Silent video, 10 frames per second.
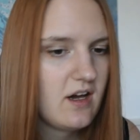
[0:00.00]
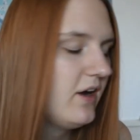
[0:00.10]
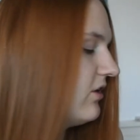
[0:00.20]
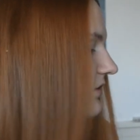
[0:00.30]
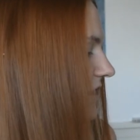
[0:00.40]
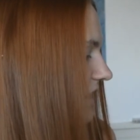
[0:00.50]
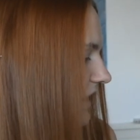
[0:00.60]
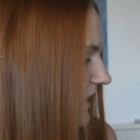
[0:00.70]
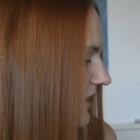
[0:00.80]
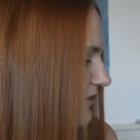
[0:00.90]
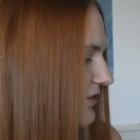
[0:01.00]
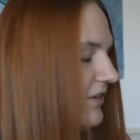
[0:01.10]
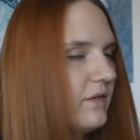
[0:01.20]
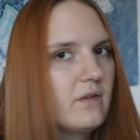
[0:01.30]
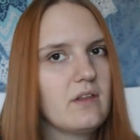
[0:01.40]
I already have
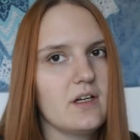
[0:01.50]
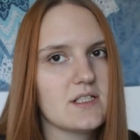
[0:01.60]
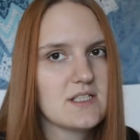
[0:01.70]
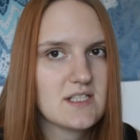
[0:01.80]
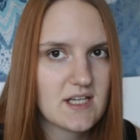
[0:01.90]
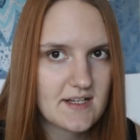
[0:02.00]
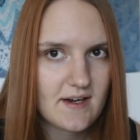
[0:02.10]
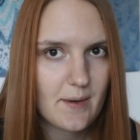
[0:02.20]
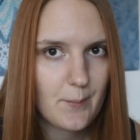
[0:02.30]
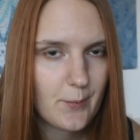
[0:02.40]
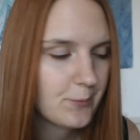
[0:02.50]
everything set up